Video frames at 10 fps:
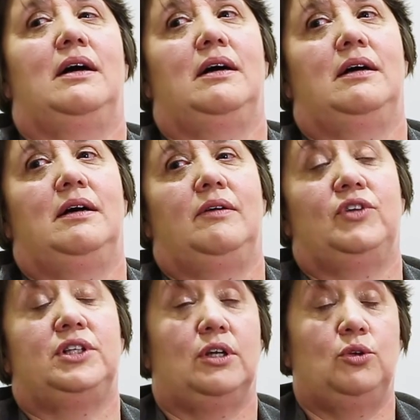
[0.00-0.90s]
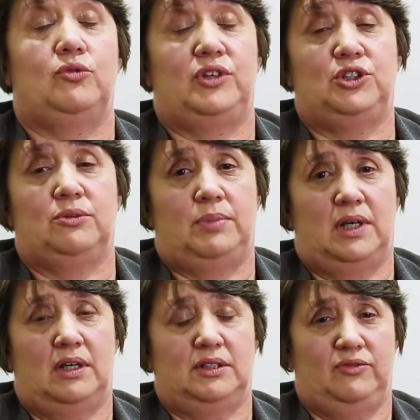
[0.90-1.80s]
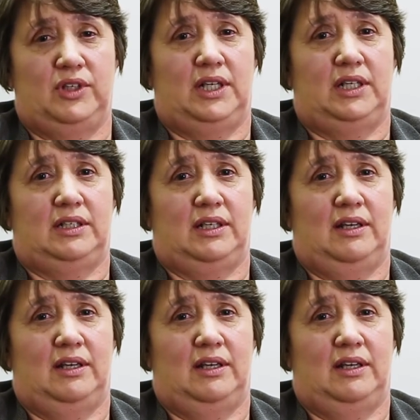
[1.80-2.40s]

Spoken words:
The tunnel vision part of it